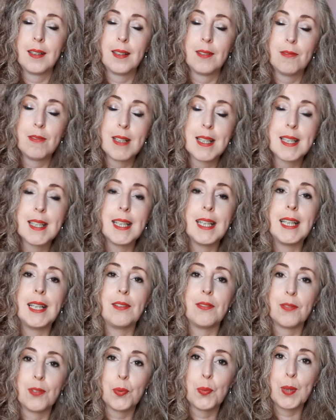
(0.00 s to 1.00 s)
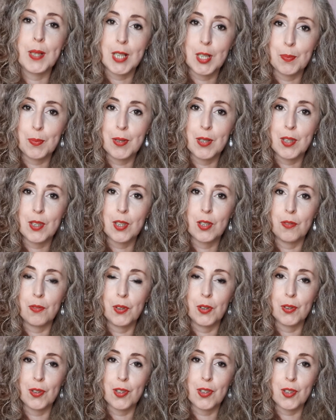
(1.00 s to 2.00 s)
receive the whispers of
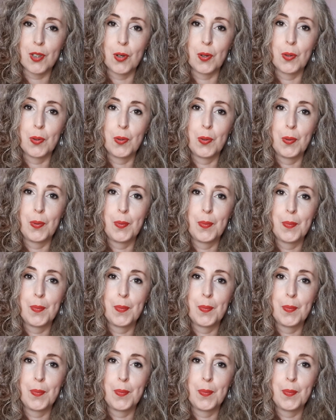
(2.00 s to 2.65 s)
your soul.